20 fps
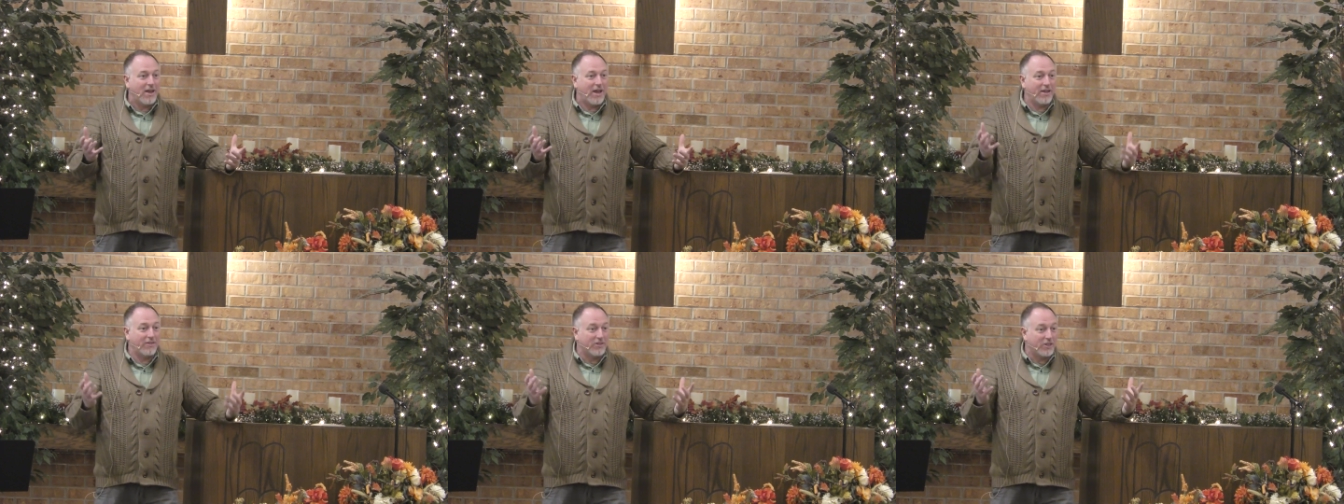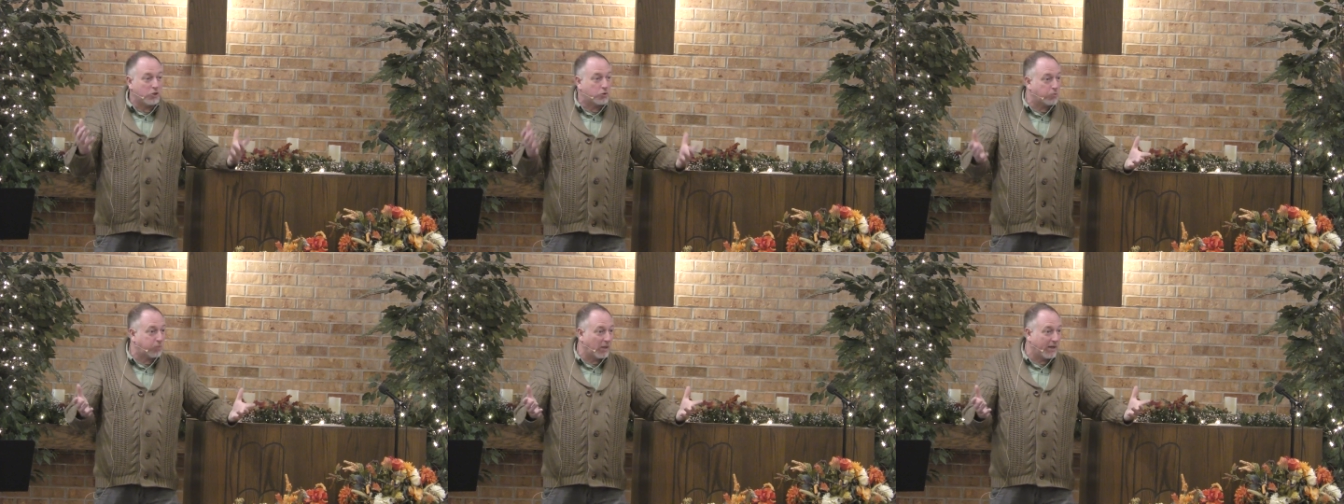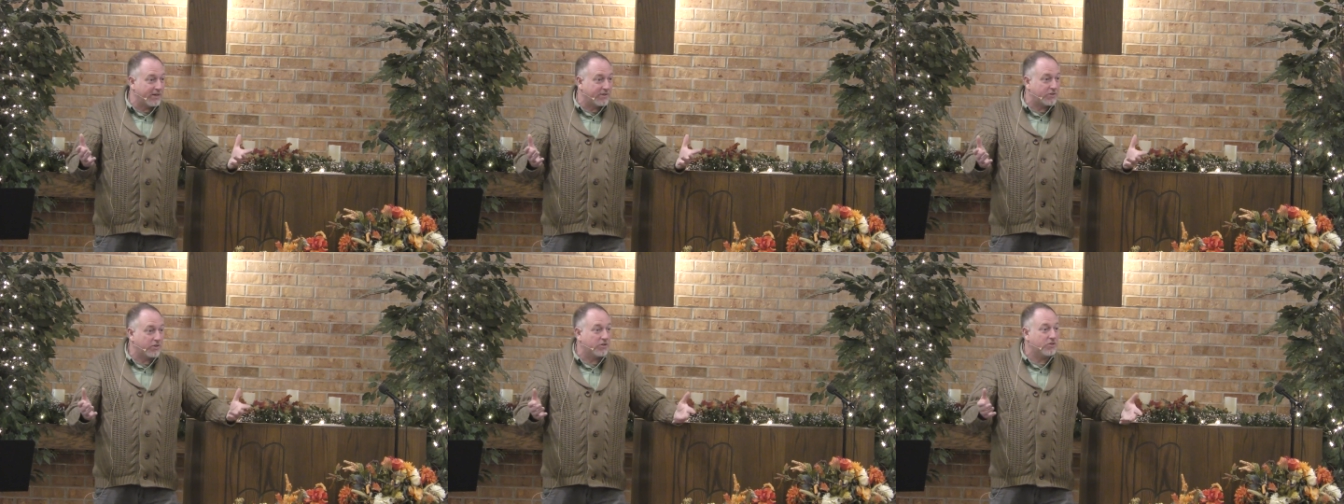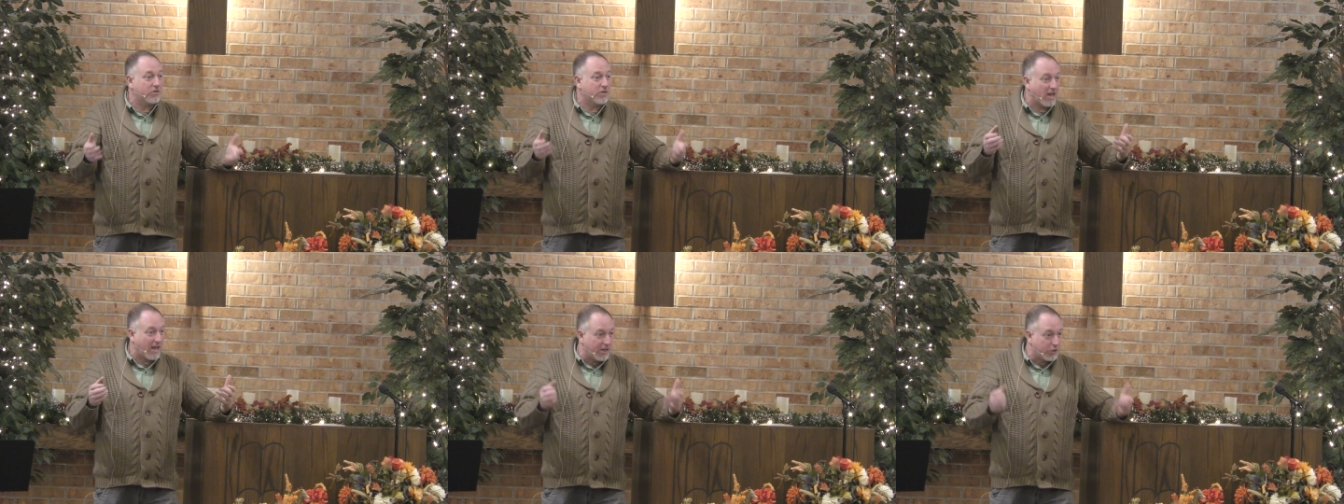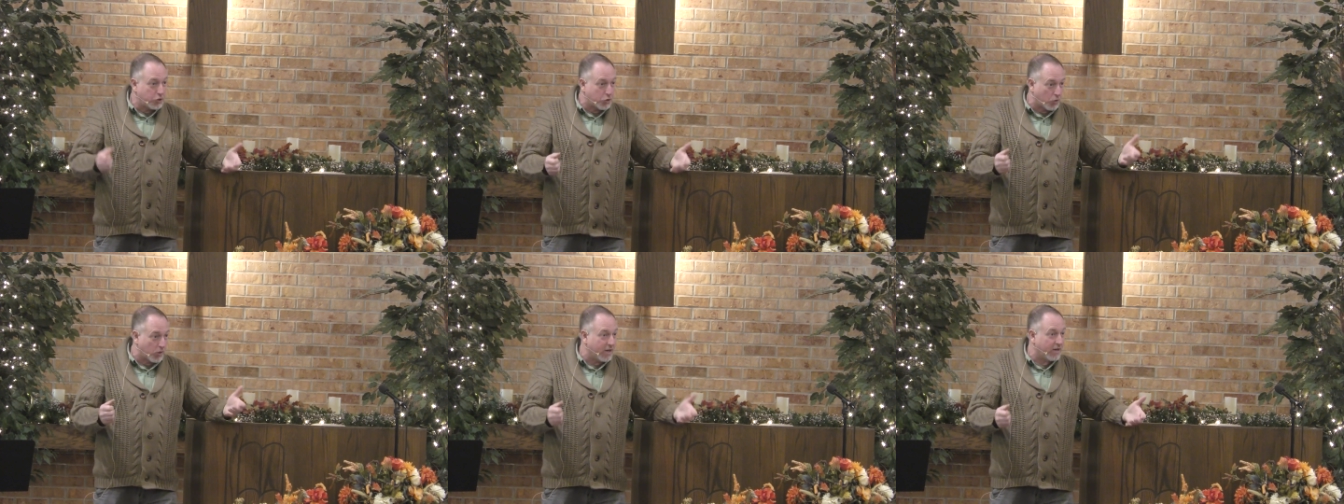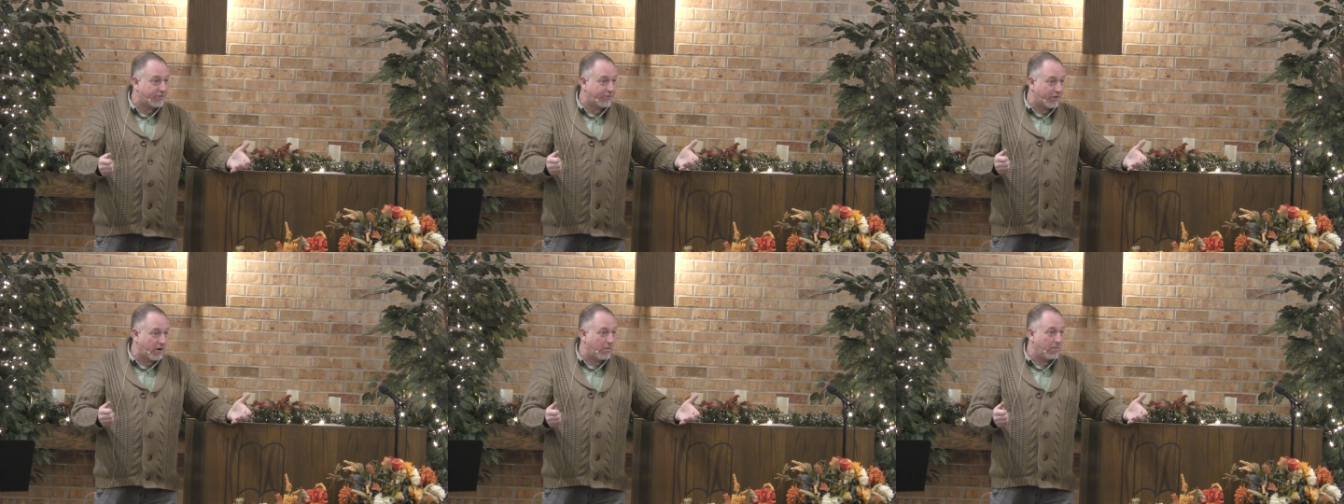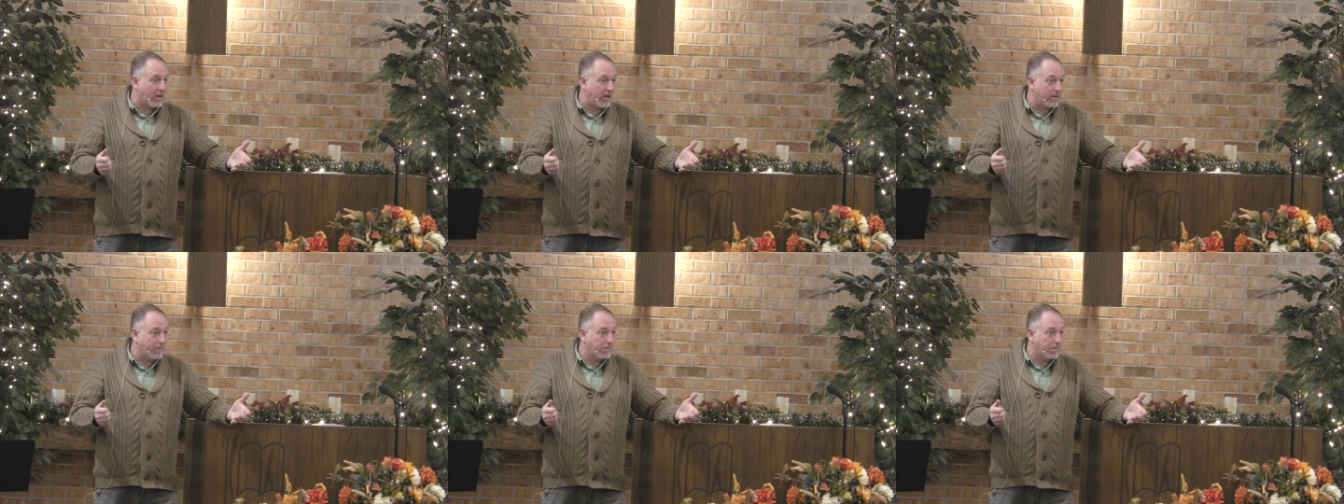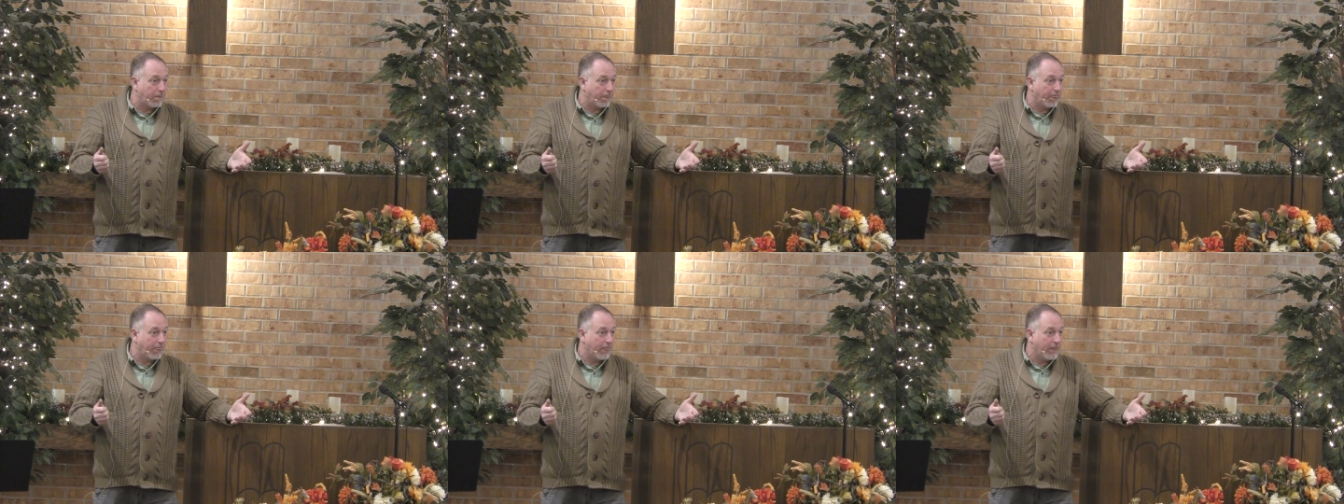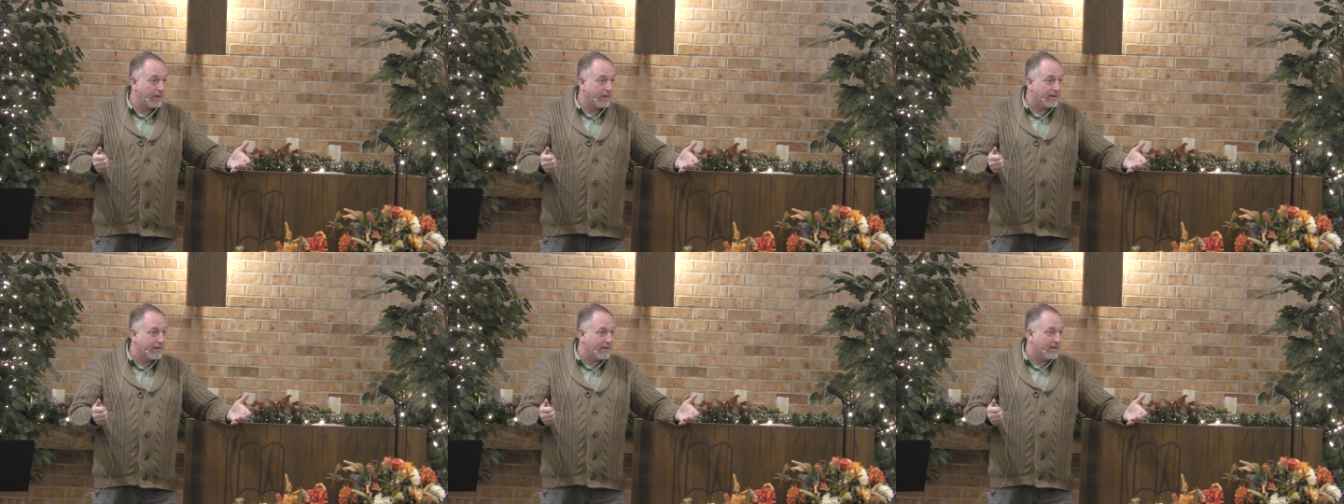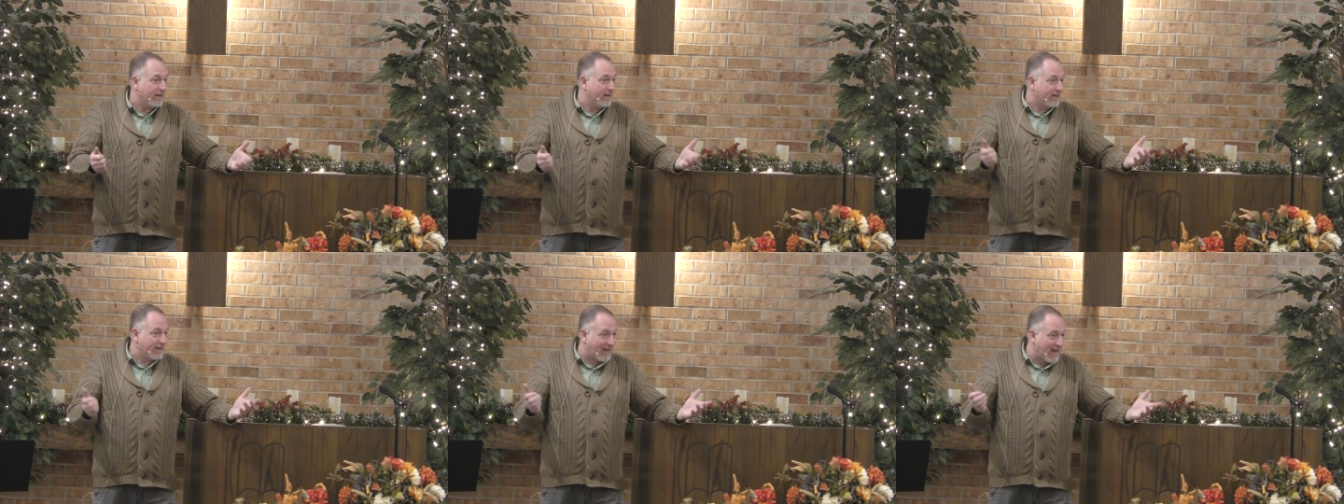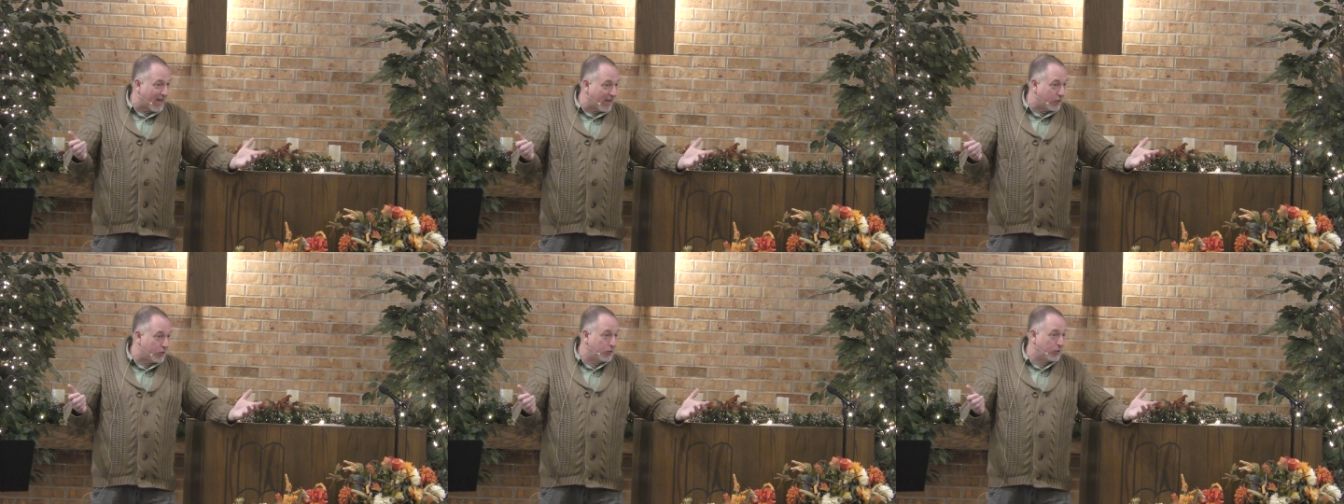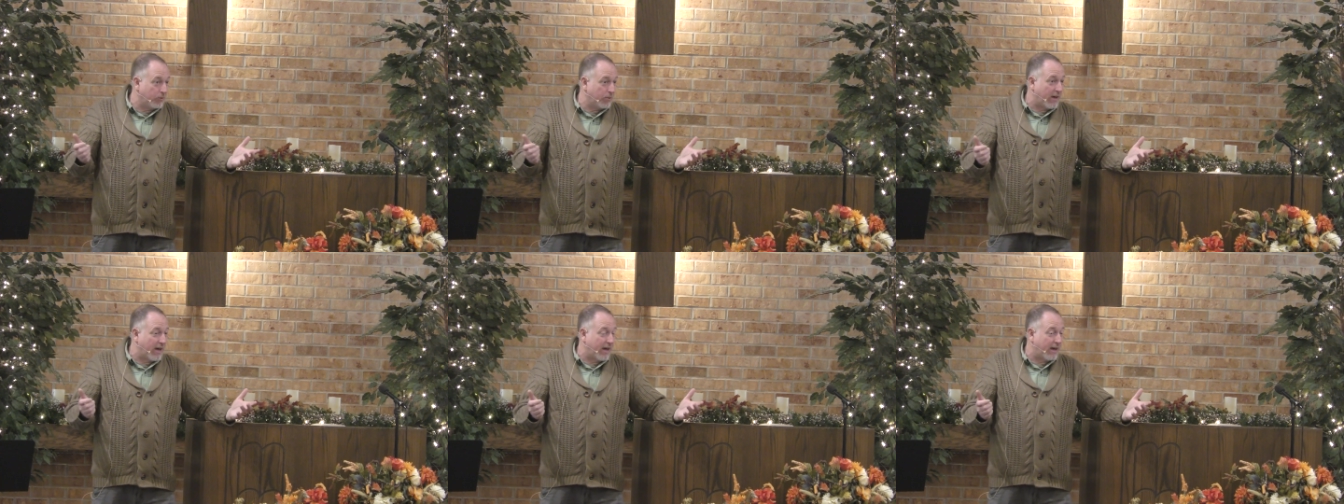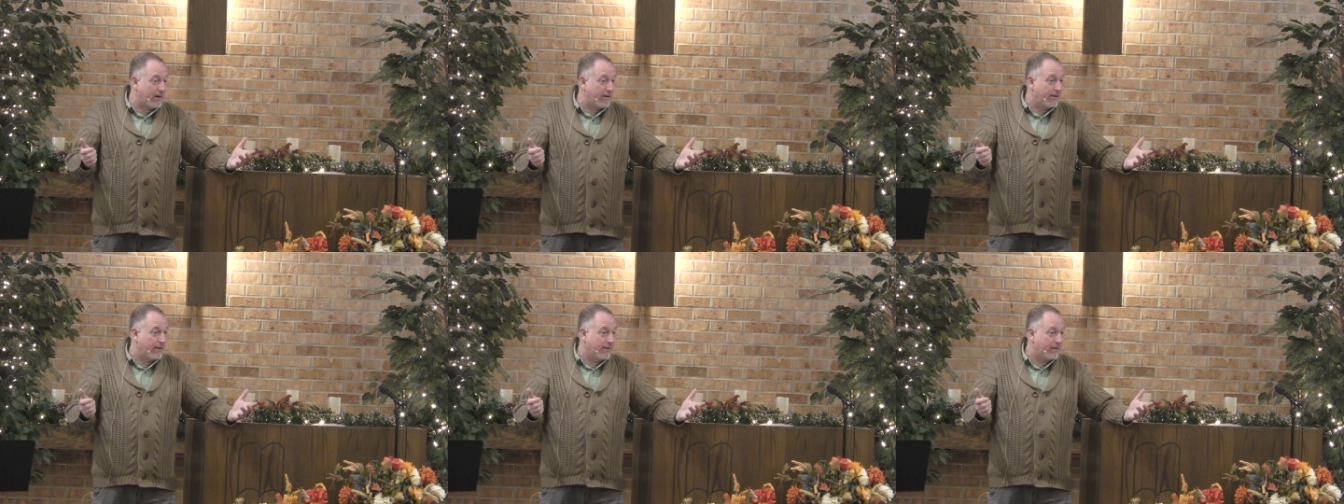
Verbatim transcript: and these places and drink from it. Can't do that.